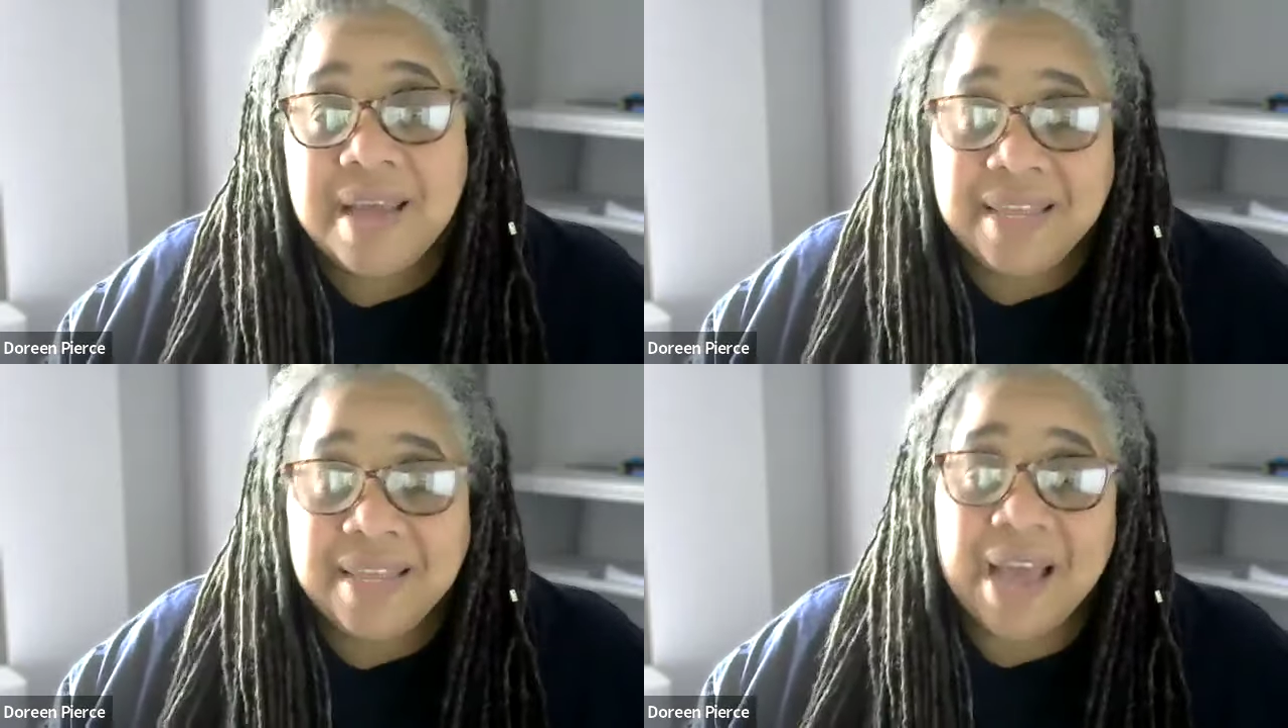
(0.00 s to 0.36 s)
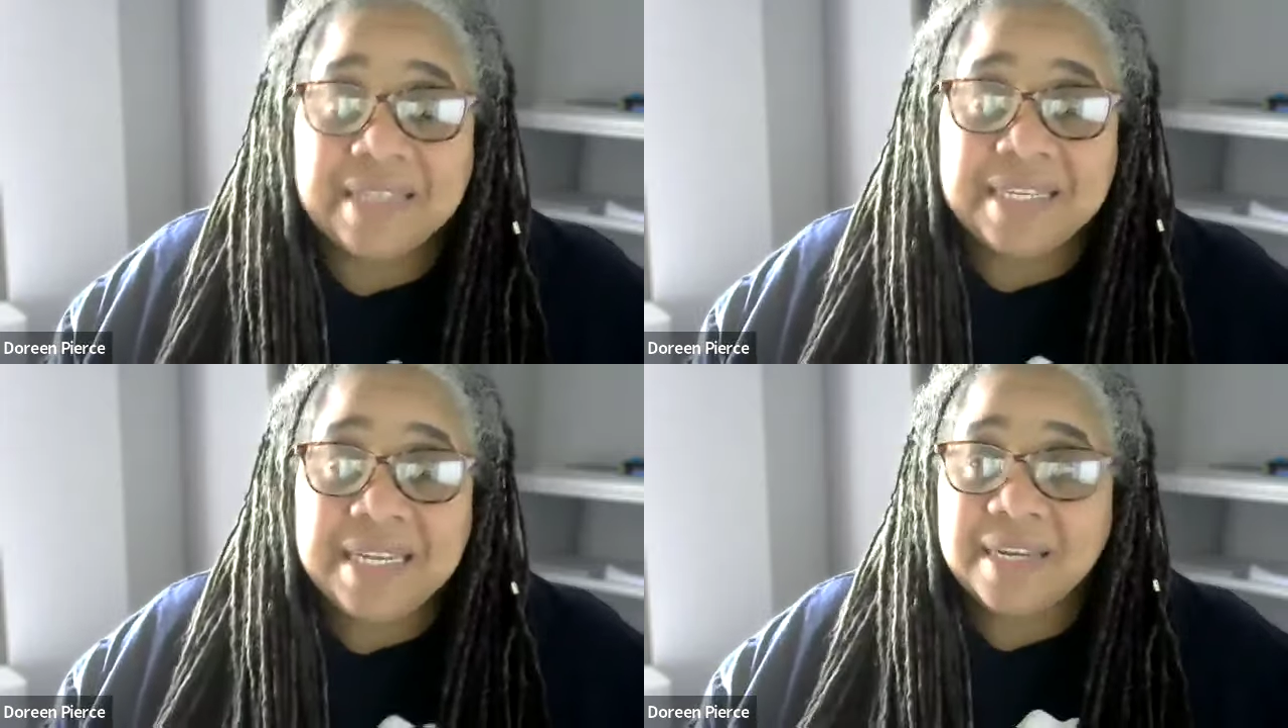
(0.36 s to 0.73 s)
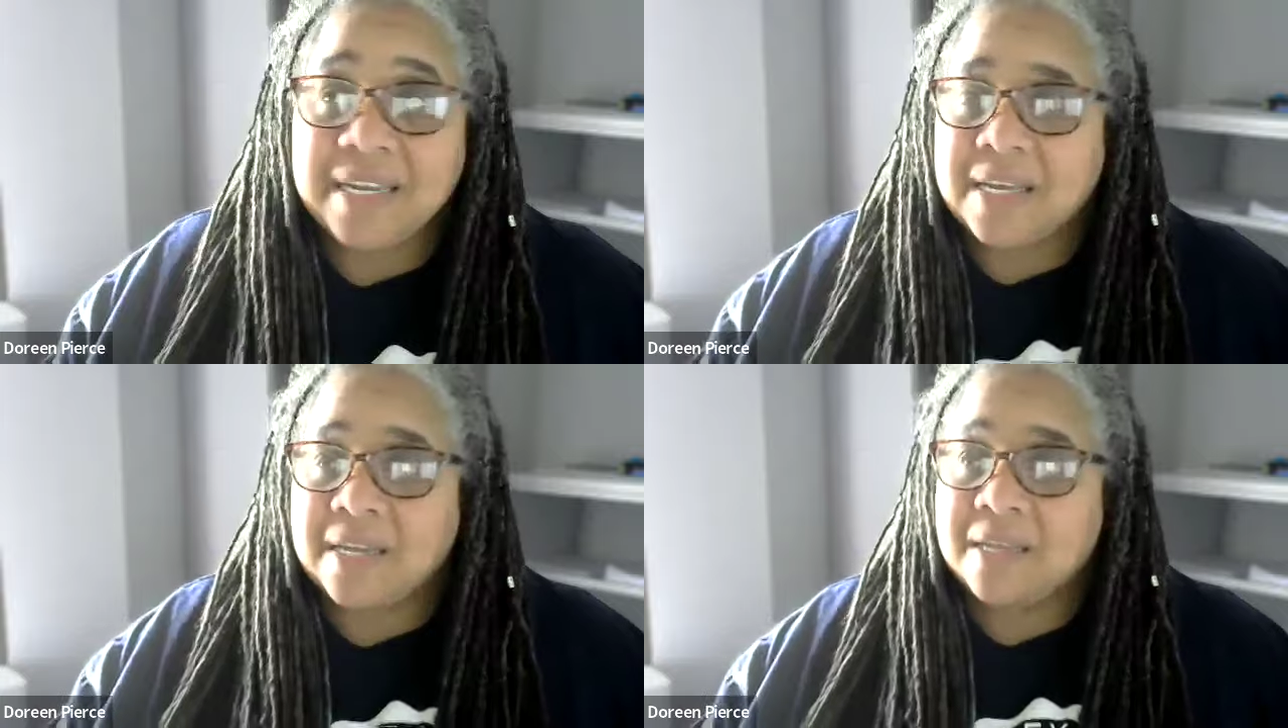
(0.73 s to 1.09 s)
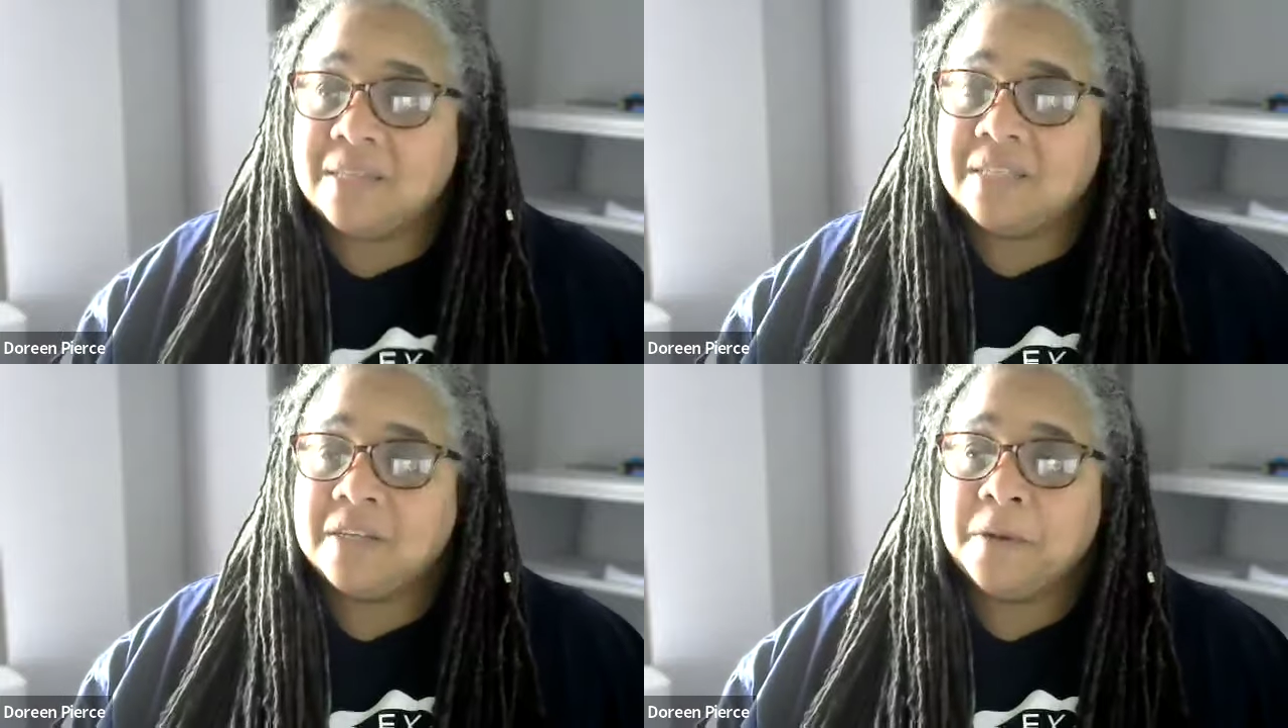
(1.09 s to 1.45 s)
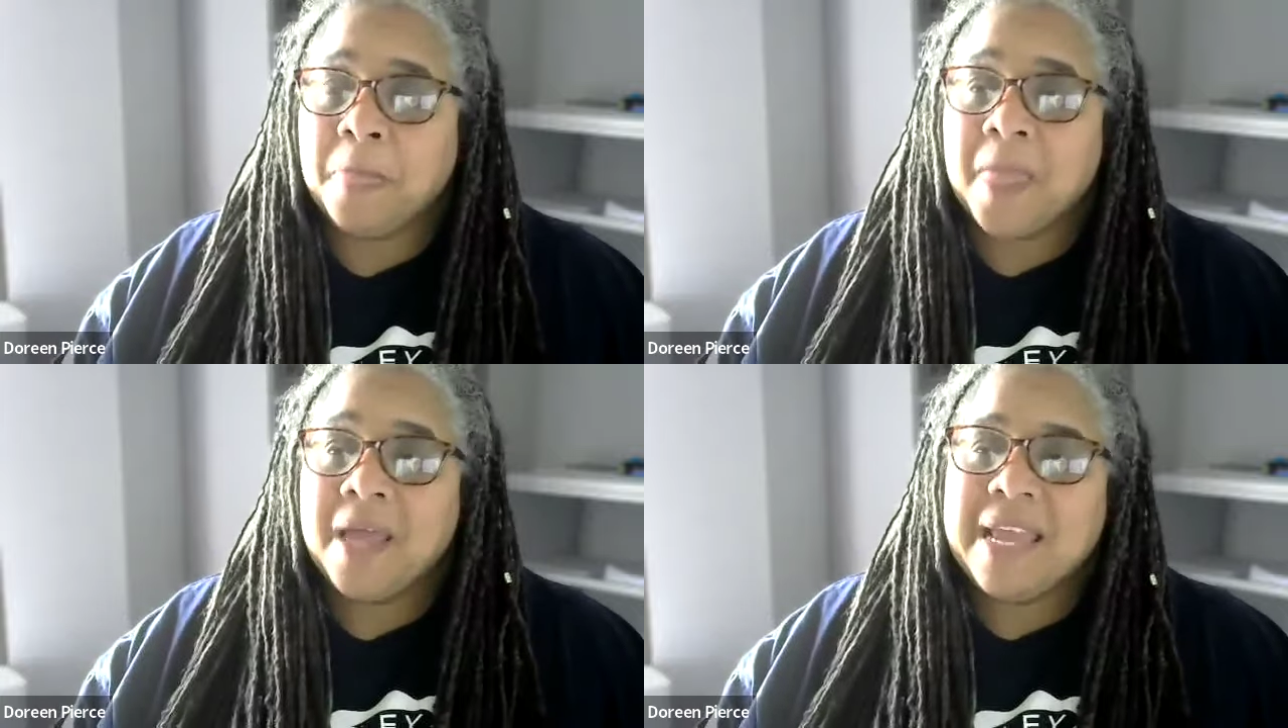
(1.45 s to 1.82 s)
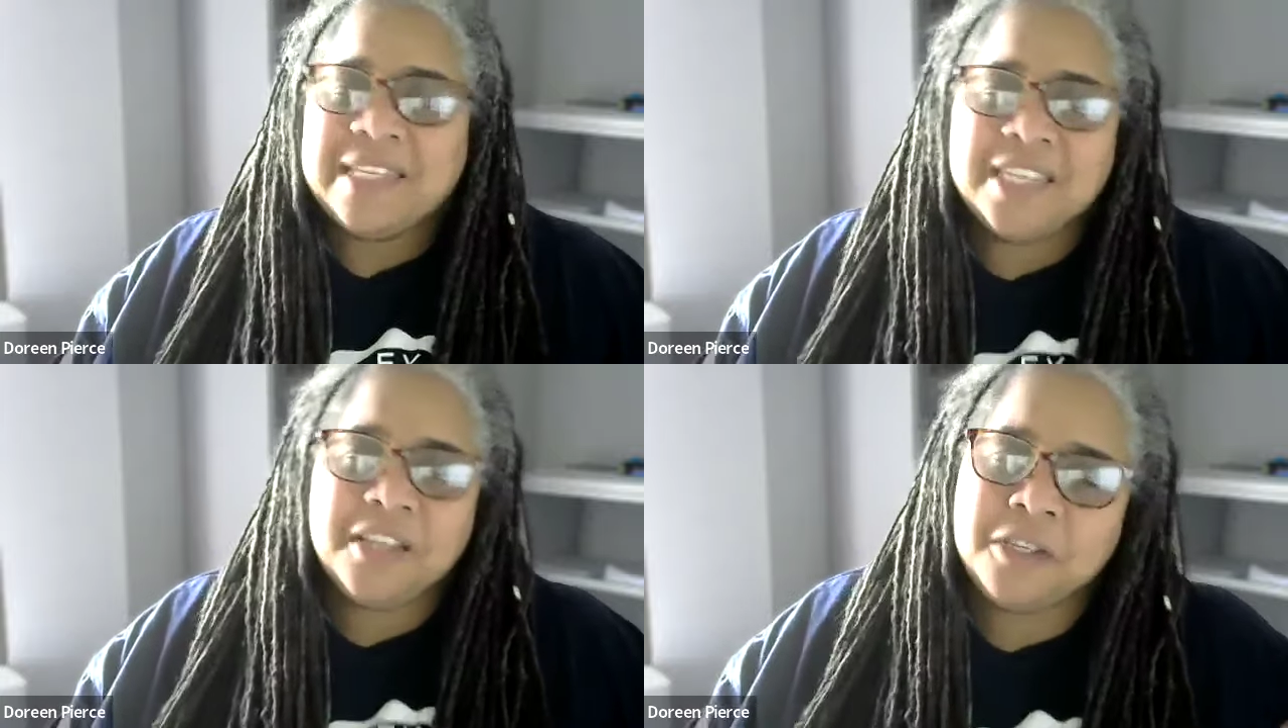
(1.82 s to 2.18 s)
The idea is
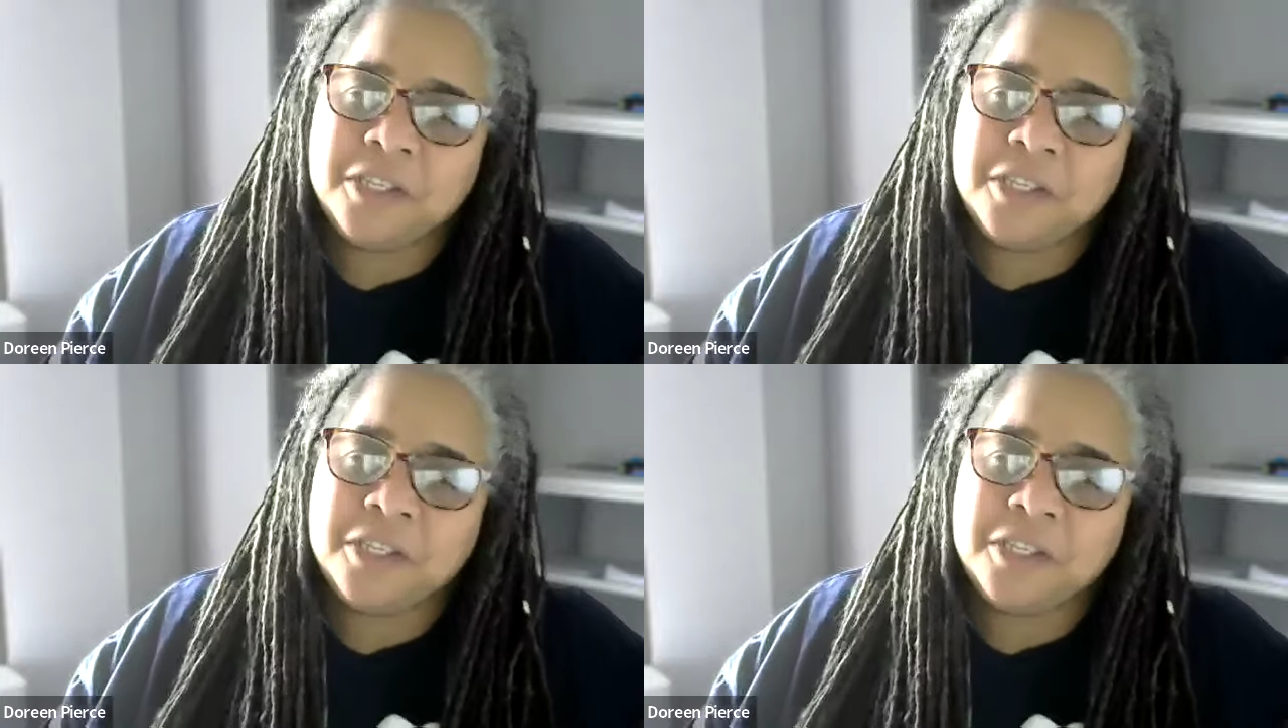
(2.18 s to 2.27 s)
it the